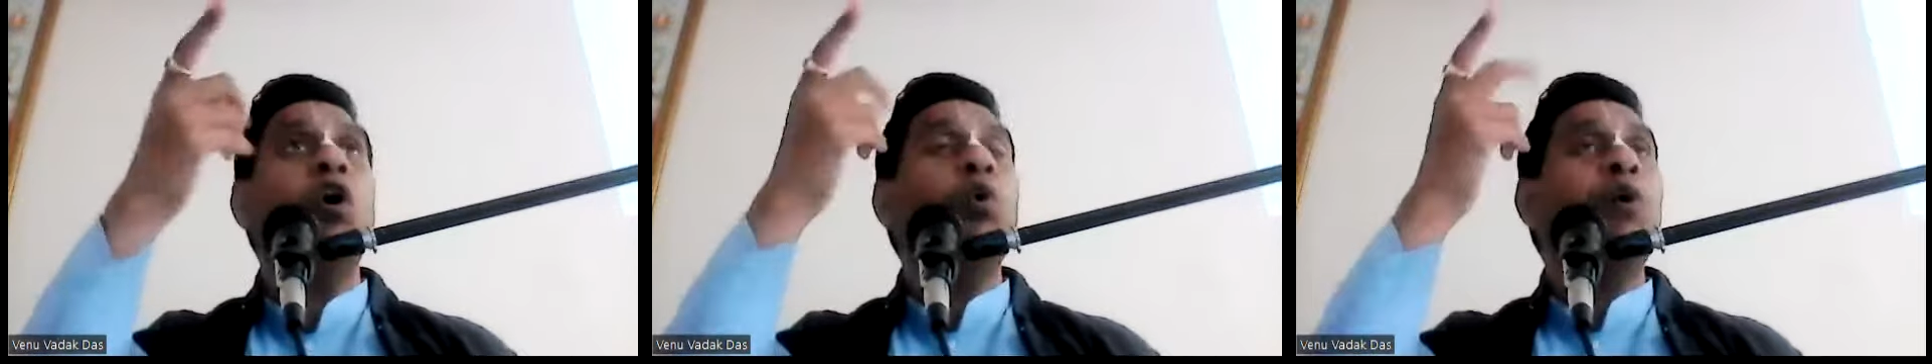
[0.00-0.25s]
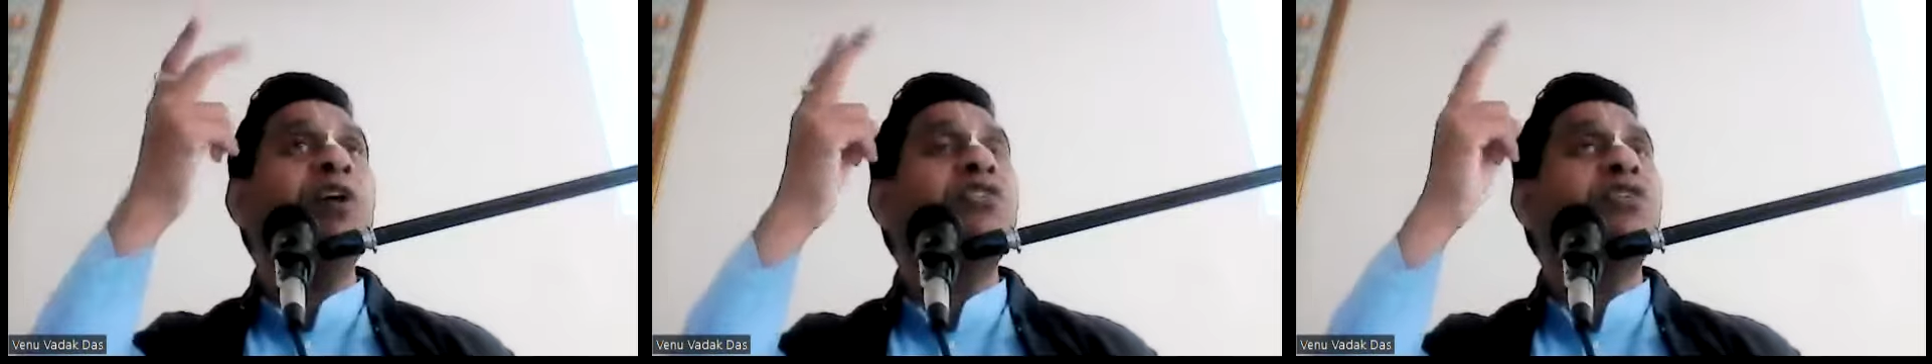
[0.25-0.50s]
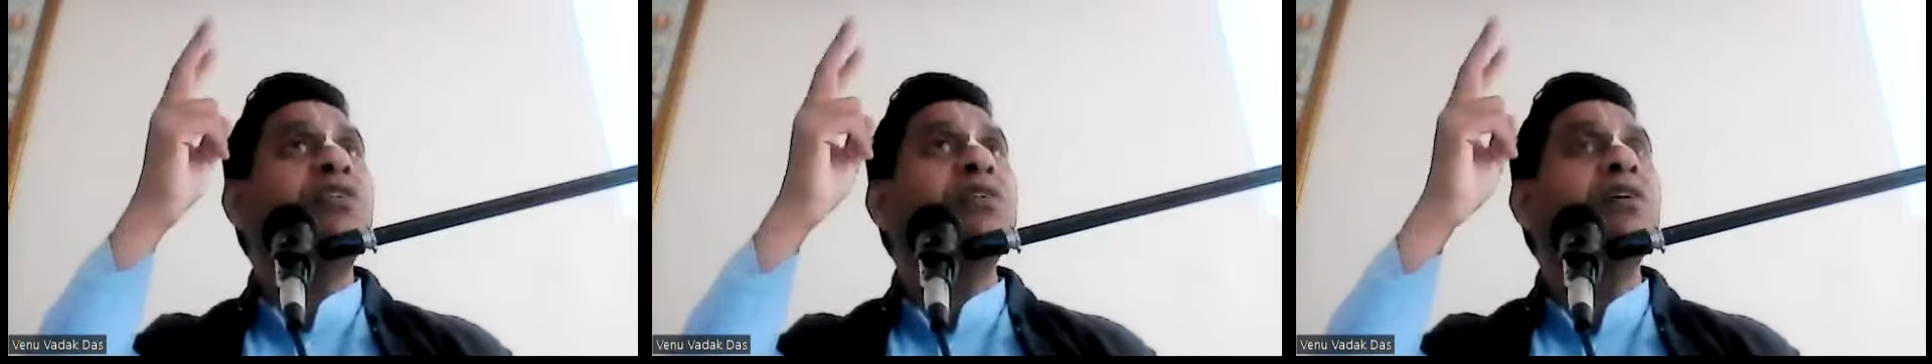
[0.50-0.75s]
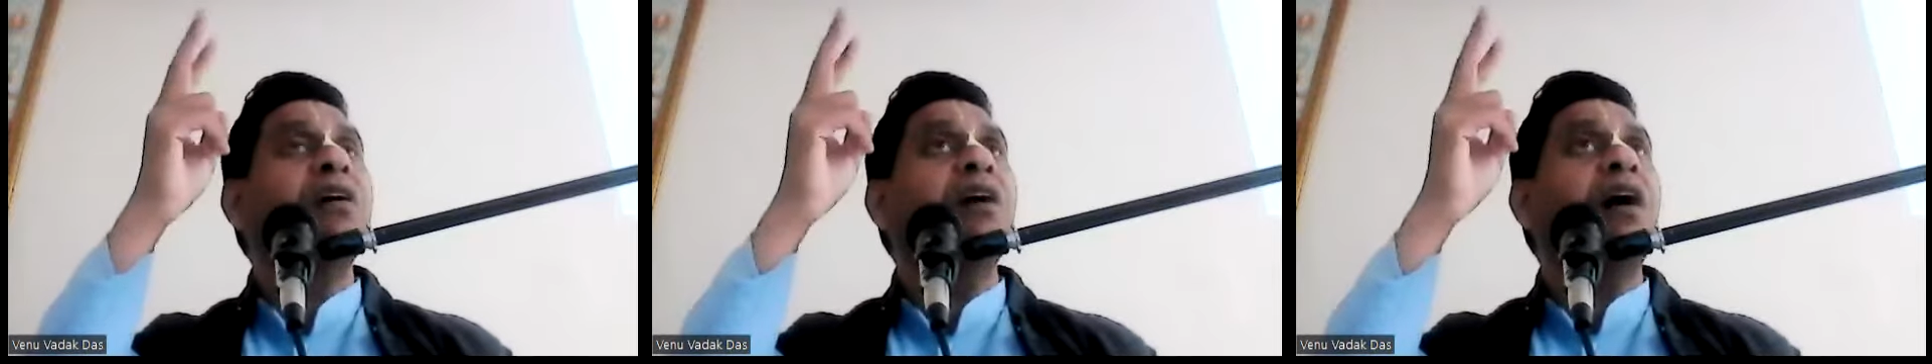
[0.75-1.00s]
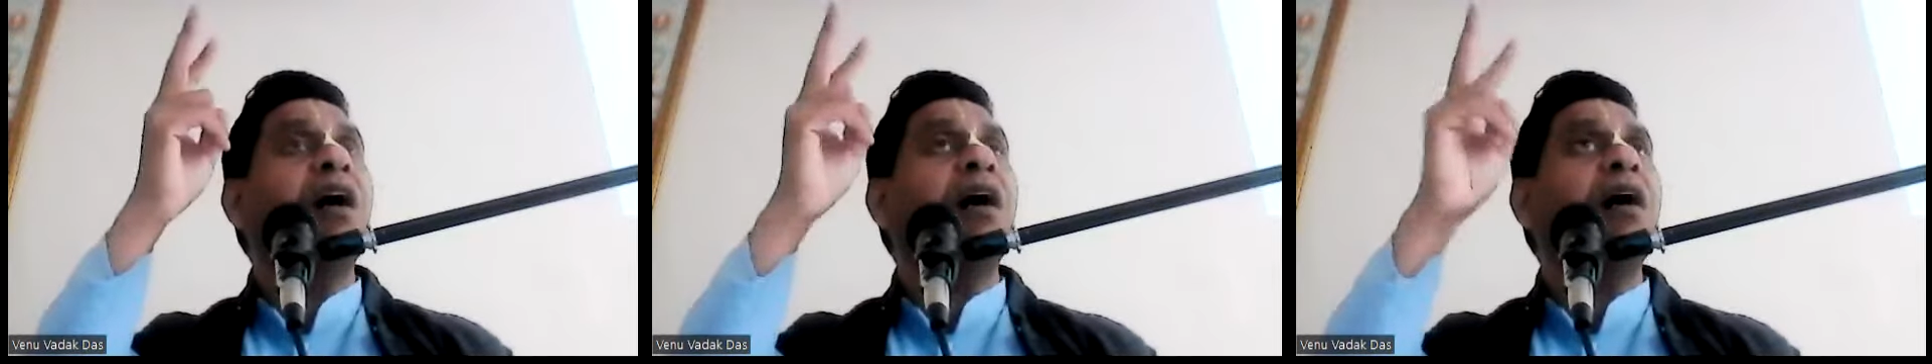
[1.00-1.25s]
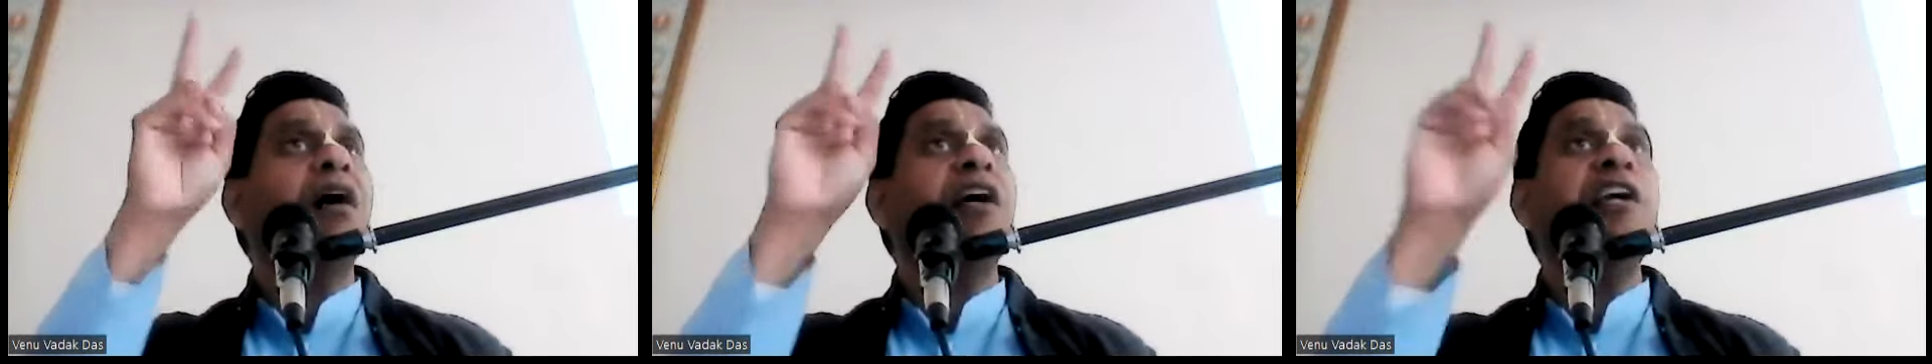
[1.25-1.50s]
who is
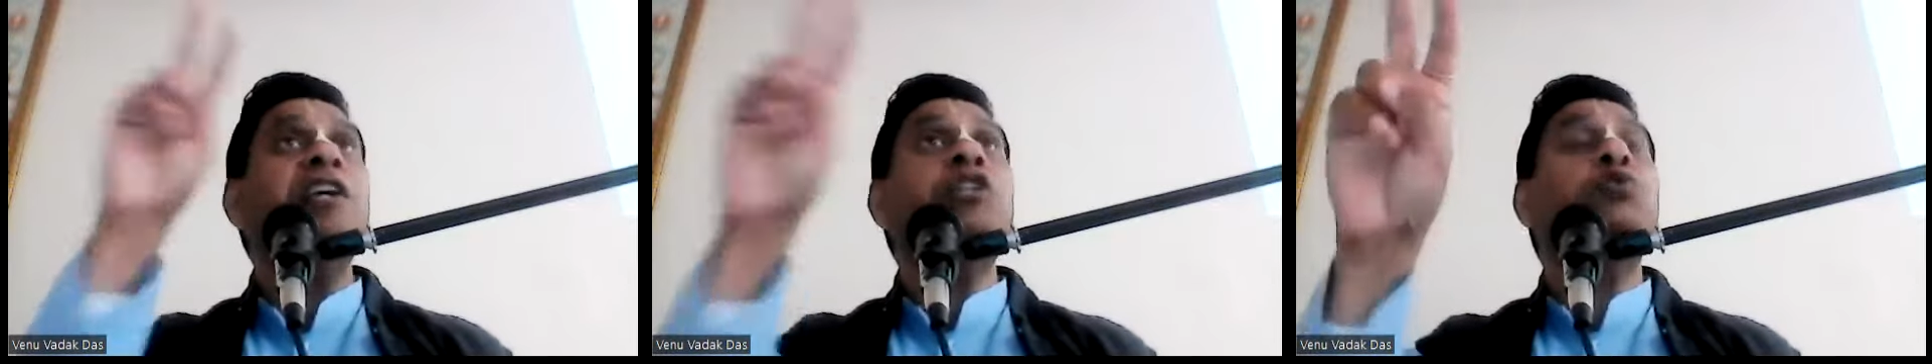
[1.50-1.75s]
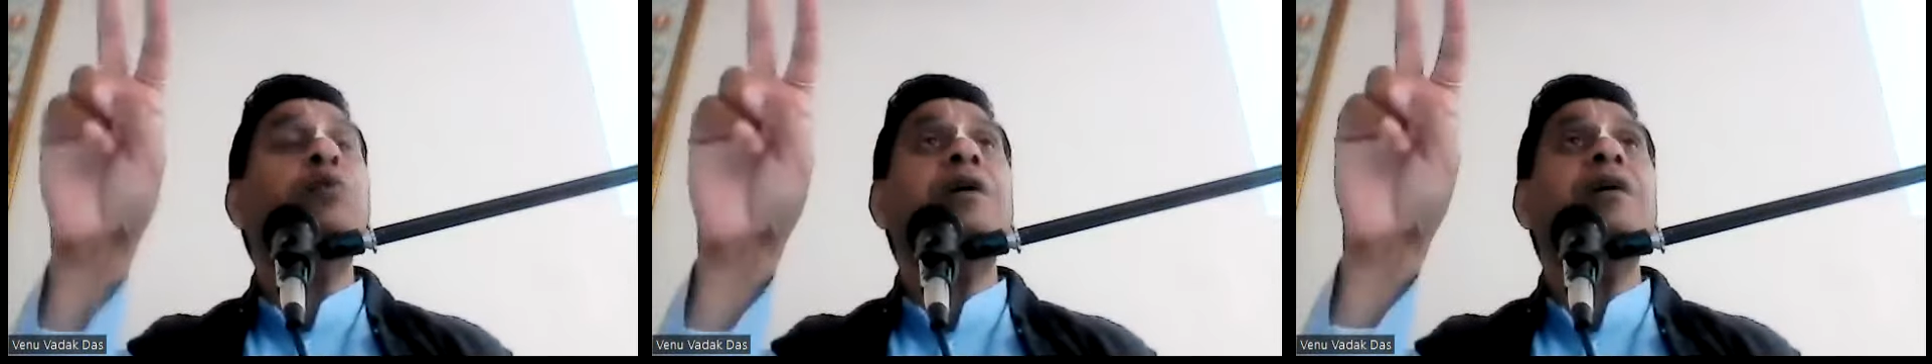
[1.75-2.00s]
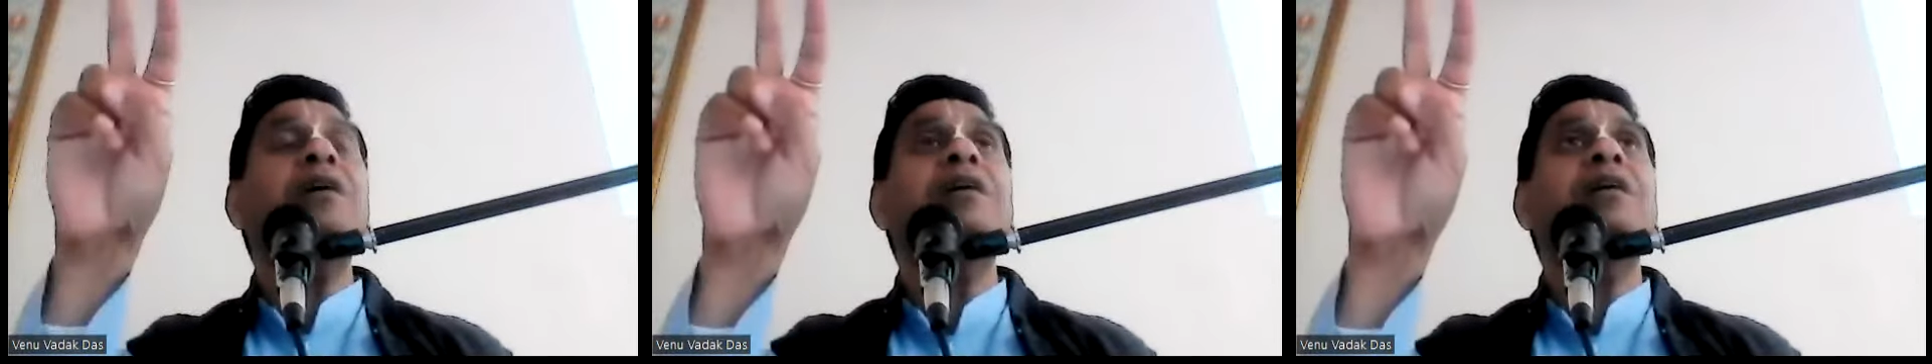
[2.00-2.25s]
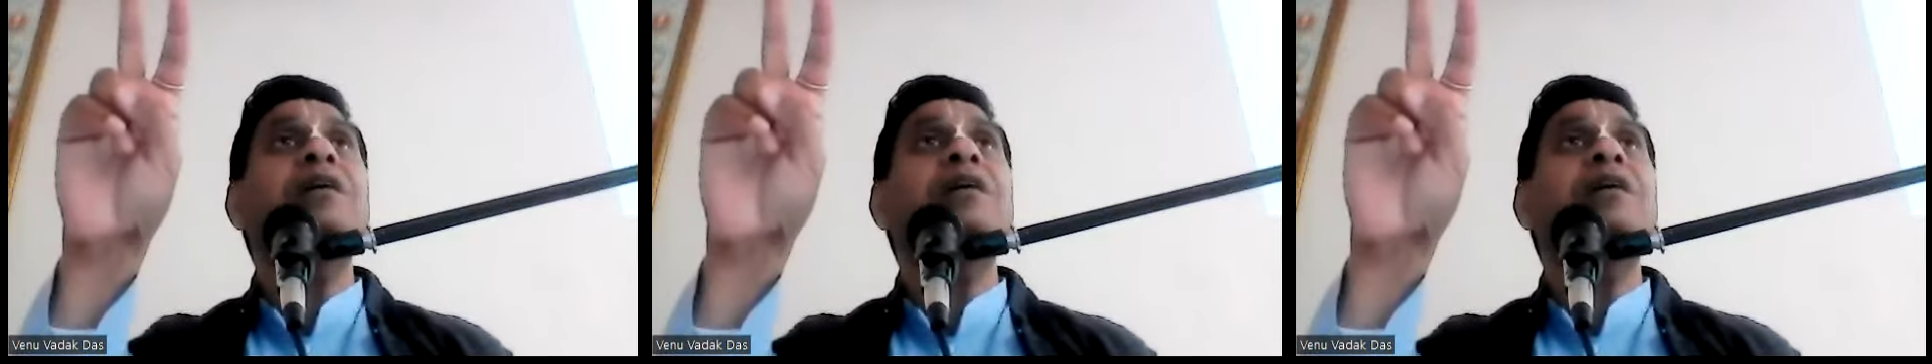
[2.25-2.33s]
Ishwar,